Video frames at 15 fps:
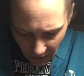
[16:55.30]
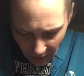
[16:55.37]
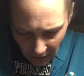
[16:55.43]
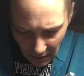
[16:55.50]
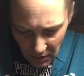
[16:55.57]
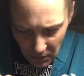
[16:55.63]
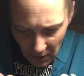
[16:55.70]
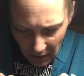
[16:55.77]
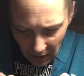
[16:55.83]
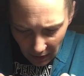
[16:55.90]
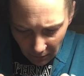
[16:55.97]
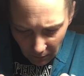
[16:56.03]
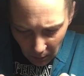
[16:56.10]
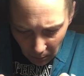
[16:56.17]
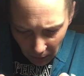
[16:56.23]
That's what
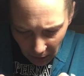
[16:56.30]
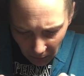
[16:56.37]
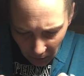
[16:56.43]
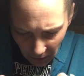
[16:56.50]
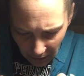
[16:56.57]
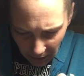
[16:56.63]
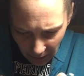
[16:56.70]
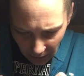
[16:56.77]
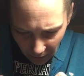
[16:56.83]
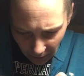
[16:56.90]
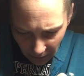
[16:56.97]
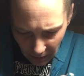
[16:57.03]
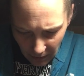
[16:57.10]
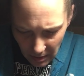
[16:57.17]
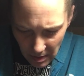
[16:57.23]
having my work
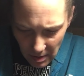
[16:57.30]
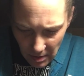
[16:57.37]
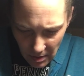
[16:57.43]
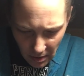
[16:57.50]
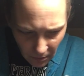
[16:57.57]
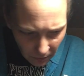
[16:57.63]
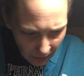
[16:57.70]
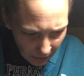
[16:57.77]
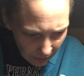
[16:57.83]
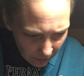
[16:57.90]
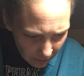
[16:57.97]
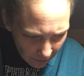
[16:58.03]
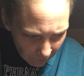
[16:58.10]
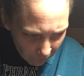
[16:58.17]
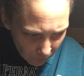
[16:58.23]
area is so
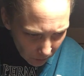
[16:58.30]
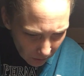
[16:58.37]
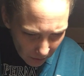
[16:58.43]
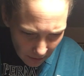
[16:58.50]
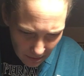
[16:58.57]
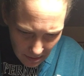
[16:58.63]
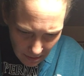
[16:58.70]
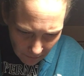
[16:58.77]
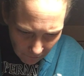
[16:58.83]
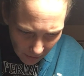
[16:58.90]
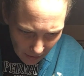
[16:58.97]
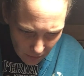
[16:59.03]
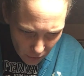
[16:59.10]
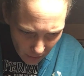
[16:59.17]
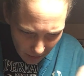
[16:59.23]
handy for, because if
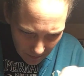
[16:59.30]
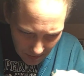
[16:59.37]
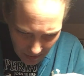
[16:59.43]
I drop